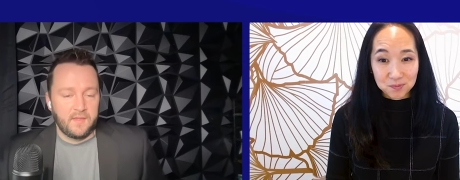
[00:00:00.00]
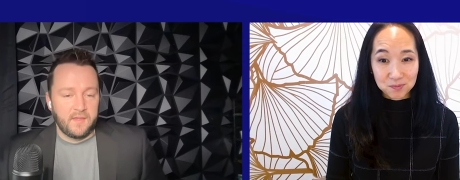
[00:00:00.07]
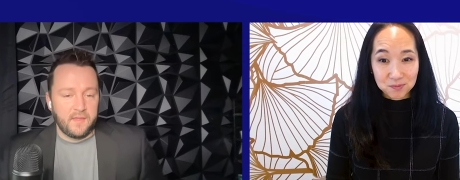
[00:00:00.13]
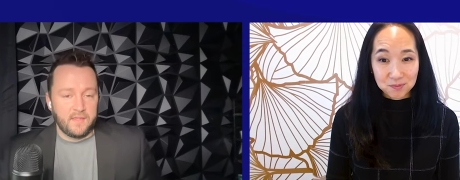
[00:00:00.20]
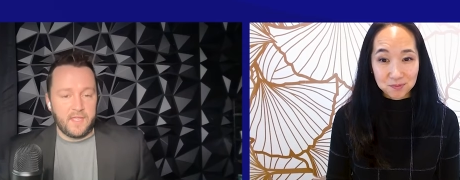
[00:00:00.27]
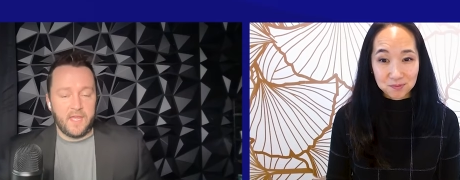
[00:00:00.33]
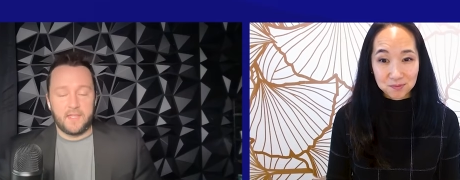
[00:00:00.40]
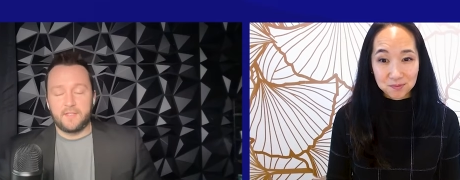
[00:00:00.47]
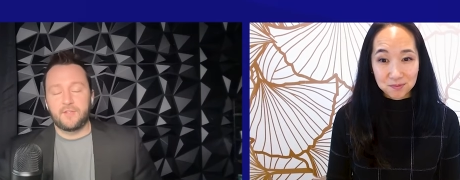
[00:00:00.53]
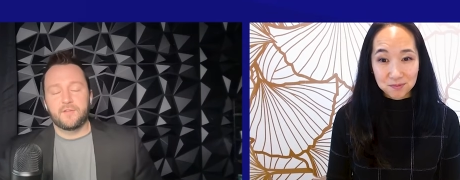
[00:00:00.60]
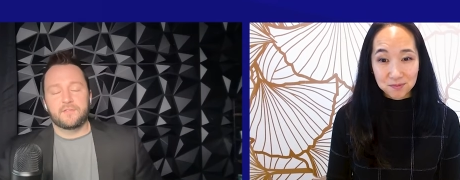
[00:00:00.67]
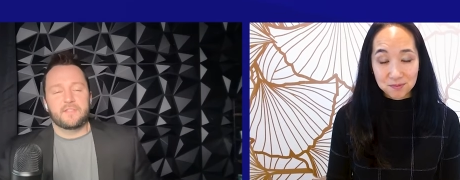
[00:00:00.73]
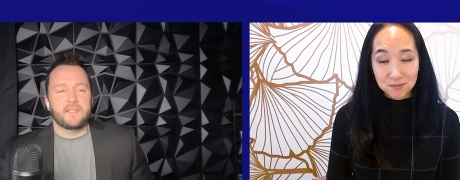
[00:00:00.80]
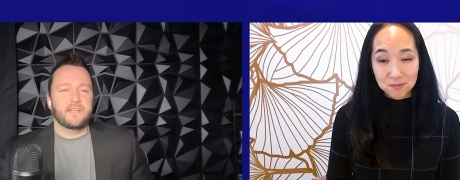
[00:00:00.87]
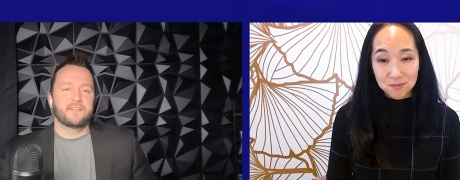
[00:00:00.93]
Speaker 1: Yeah, you
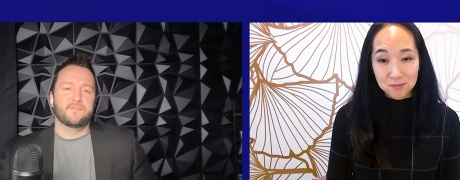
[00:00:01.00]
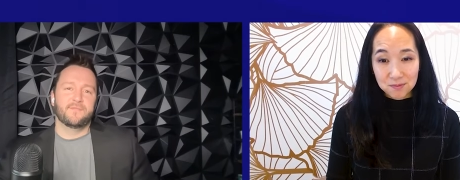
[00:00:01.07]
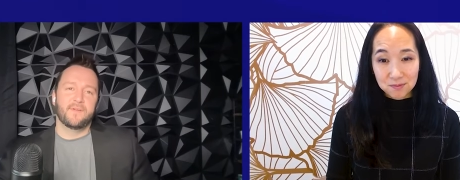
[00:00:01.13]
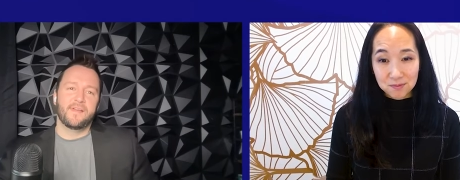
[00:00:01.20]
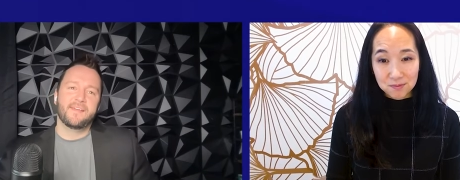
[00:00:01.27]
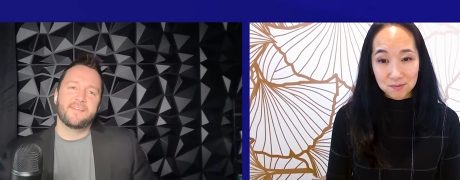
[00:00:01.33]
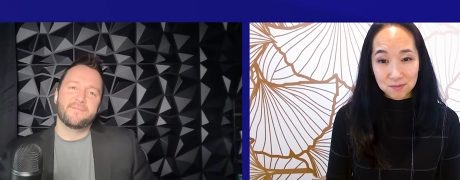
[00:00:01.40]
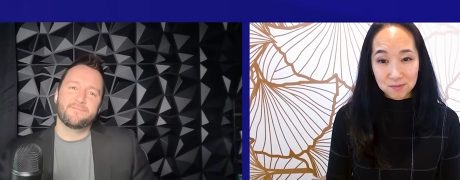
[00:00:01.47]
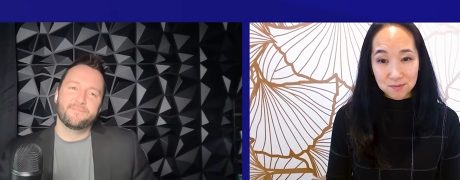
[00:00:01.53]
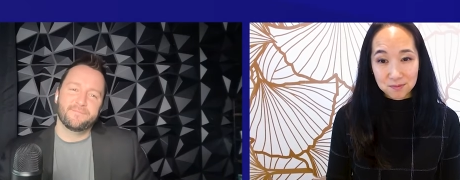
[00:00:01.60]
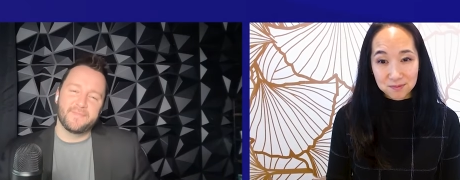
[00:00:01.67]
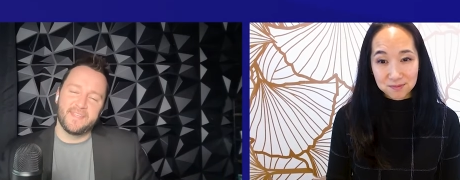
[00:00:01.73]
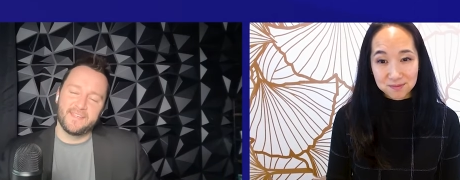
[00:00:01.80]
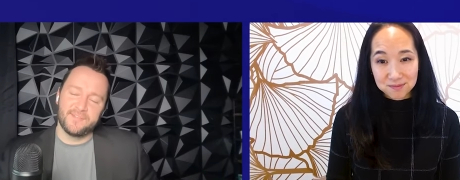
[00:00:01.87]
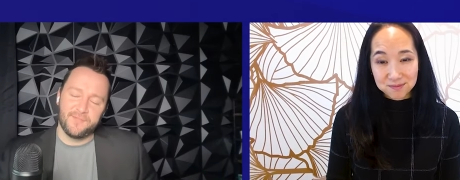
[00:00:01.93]
know, it's
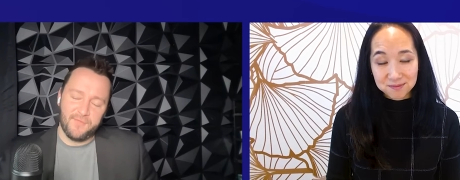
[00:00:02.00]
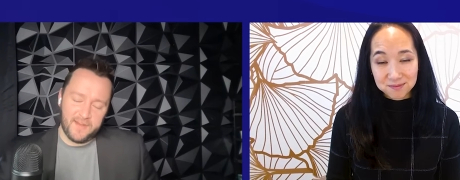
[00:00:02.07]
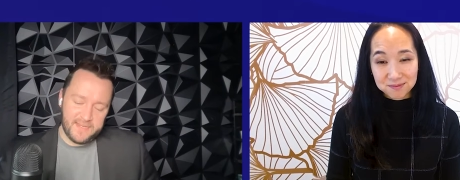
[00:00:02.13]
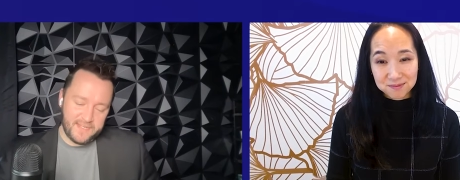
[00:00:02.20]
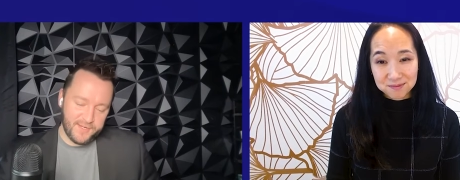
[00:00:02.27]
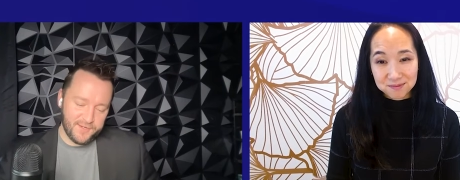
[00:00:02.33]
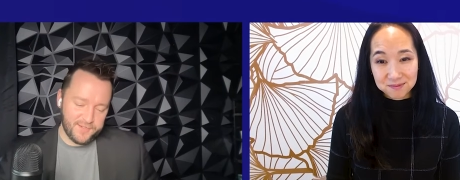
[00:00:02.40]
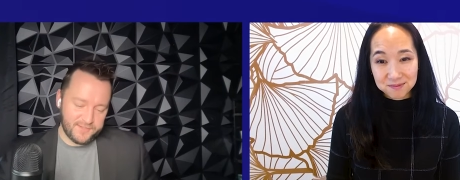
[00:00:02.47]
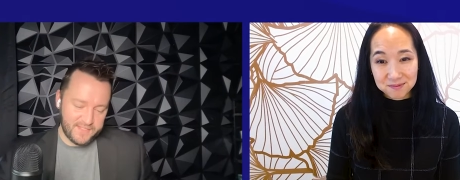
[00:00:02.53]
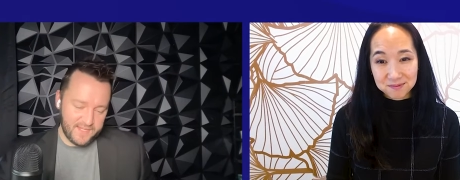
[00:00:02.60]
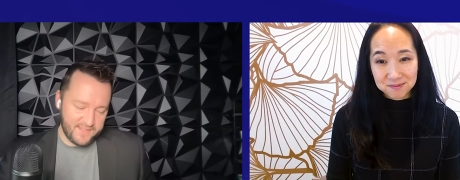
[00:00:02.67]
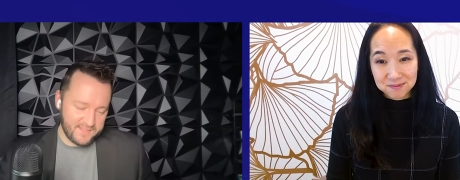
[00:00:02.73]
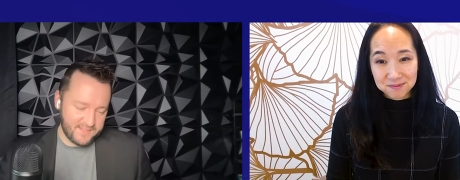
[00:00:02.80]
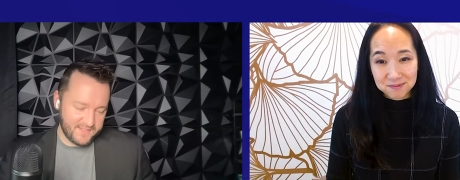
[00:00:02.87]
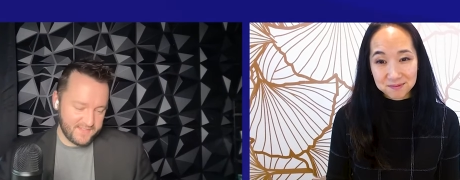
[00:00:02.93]
it's funny hearing you say
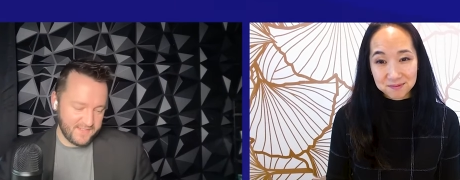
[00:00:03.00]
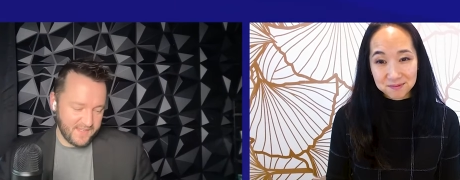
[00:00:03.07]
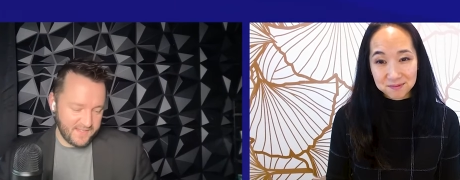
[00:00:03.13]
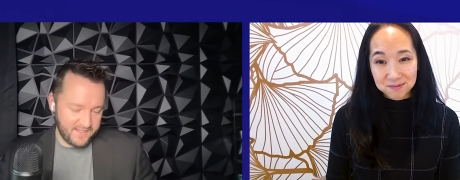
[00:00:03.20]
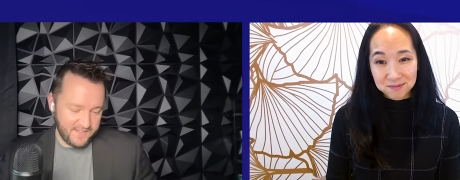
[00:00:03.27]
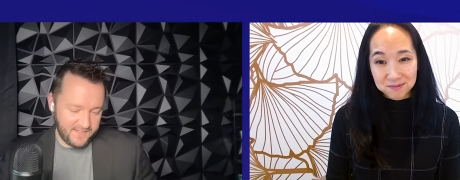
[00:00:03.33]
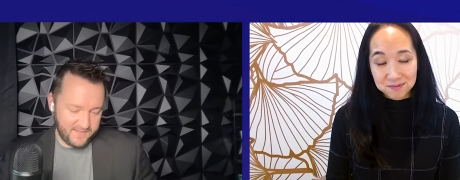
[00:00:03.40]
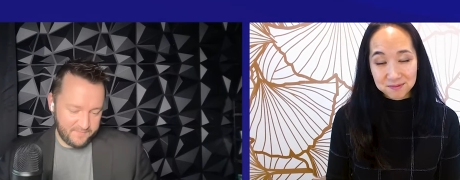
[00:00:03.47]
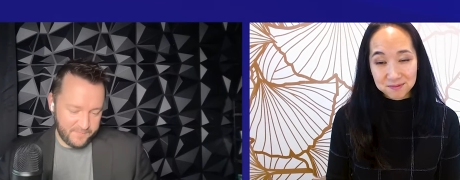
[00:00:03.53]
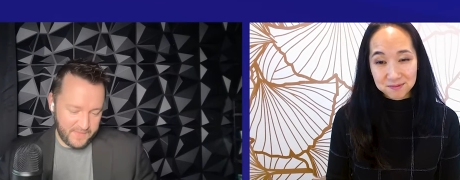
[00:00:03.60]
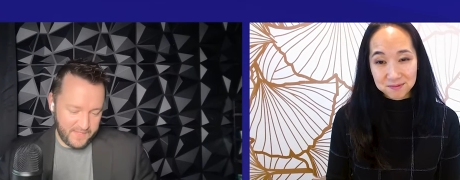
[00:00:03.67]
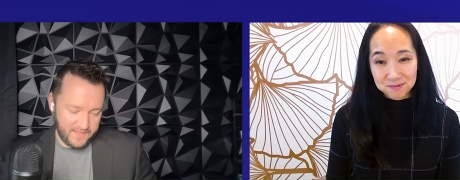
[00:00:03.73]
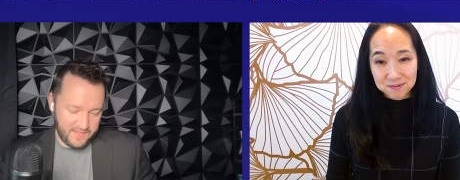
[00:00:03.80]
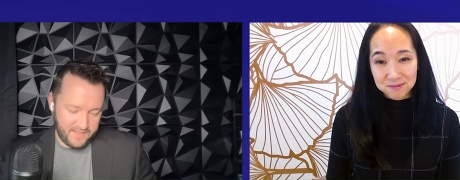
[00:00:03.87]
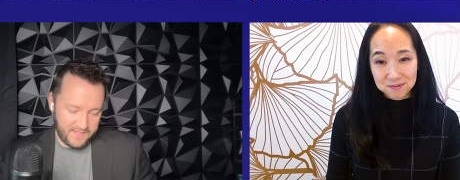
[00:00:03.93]
this because, like,
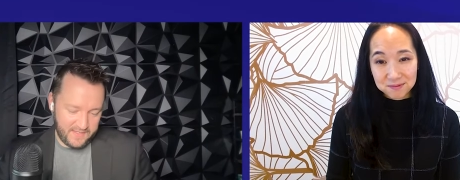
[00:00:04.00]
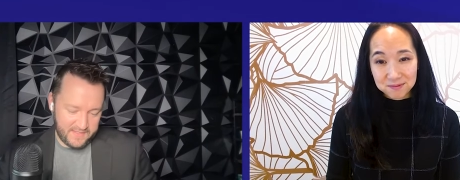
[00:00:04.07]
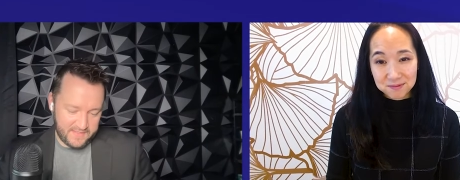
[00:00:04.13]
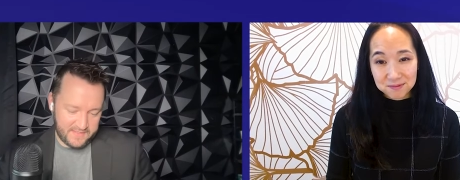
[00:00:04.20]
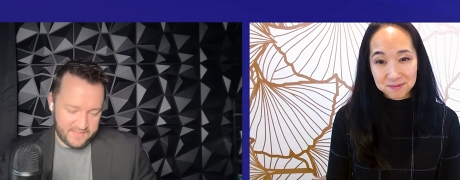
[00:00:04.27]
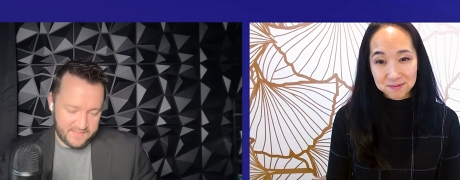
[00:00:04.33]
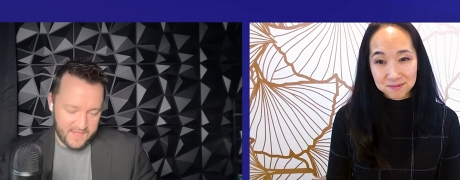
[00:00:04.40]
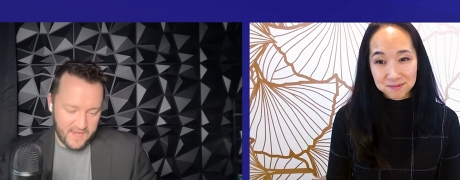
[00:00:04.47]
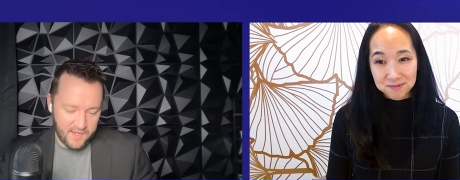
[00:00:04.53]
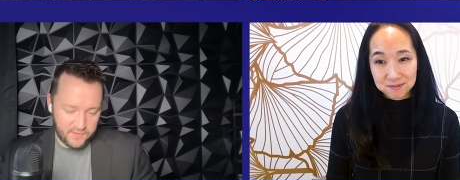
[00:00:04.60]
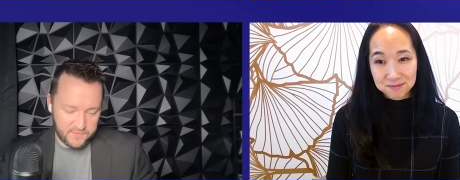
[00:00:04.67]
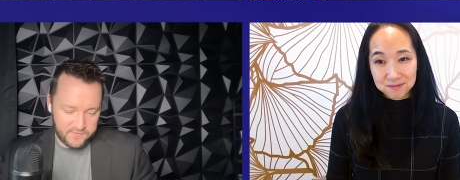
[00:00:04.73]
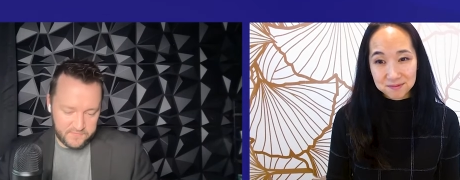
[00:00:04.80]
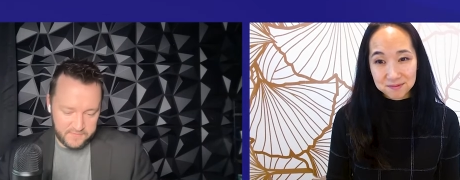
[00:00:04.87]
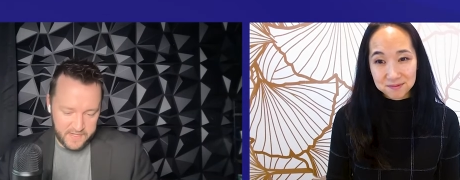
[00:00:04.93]
it
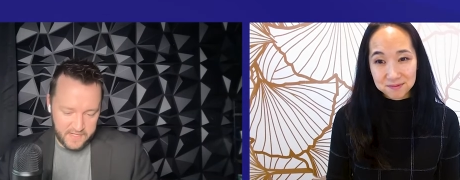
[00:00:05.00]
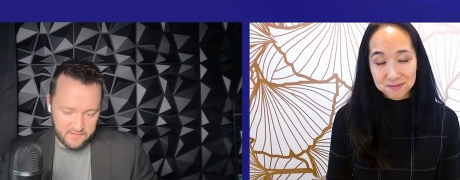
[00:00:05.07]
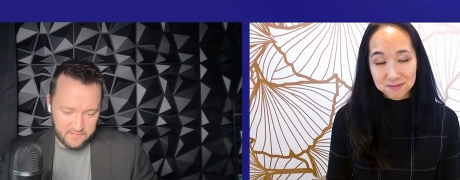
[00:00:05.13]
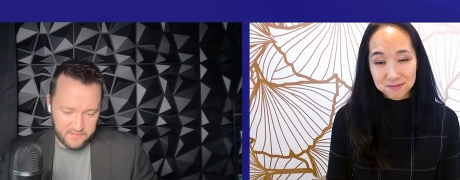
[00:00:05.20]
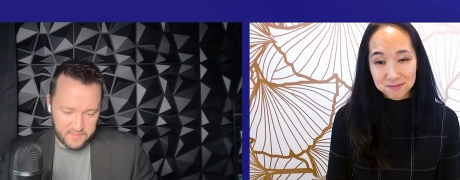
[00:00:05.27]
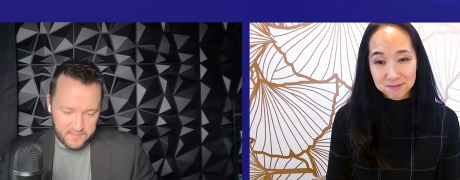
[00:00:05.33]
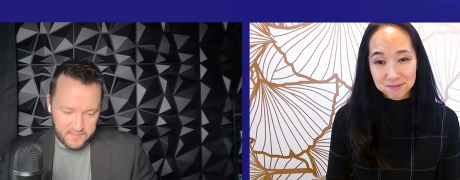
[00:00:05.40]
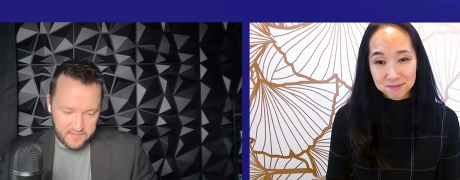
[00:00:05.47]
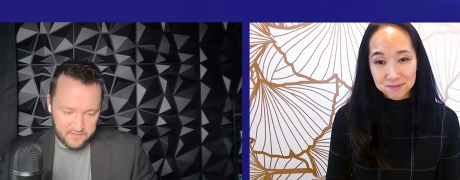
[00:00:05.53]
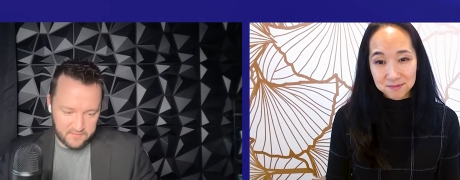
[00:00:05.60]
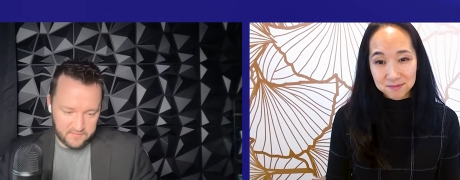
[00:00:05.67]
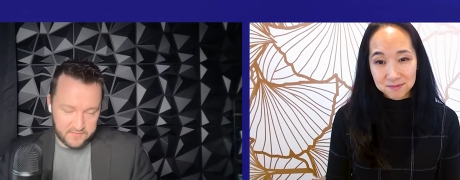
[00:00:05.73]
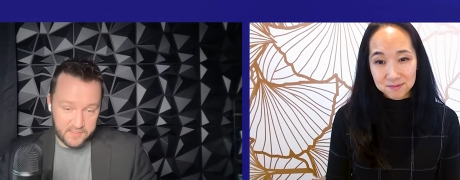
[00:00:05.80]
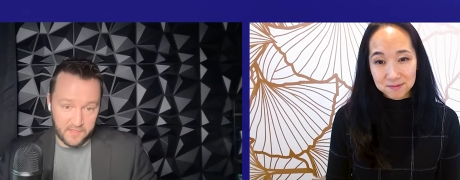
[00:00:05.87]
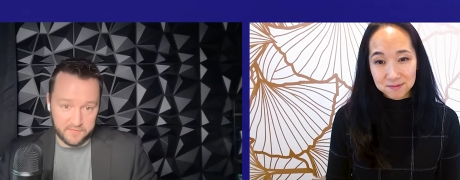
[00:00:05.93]
sounds very
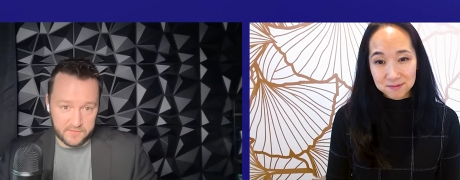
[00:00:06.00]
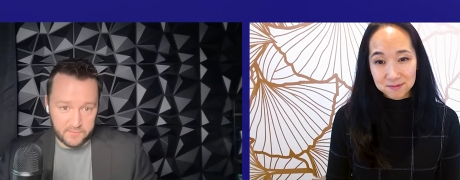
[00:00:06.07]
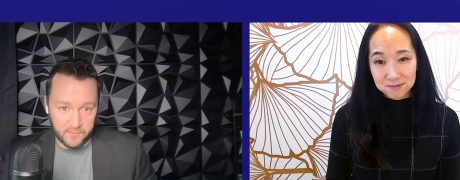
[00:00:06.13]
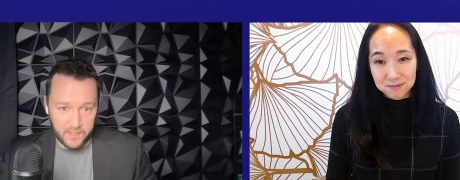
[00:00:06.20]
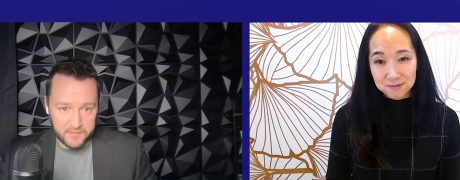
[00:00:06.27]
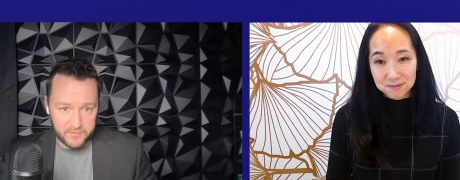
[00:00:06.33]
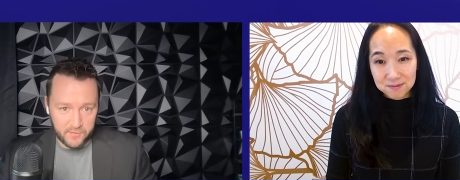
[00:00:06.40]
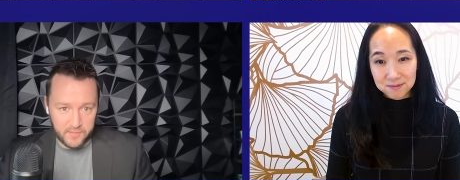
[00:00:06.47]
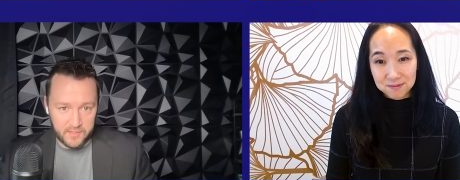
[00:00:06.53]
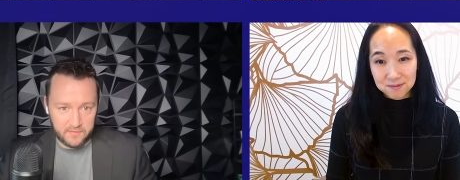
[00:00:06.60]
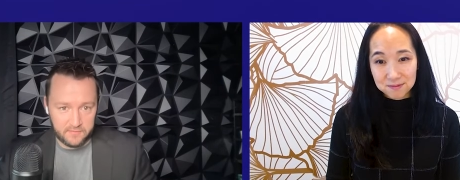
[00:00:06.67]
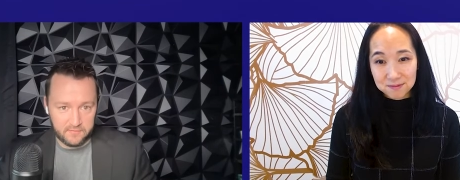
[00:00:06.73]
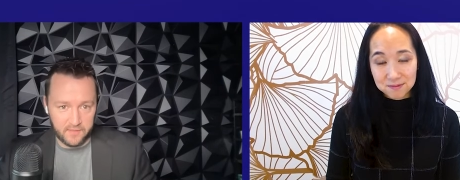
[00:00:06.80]
self-explanatory.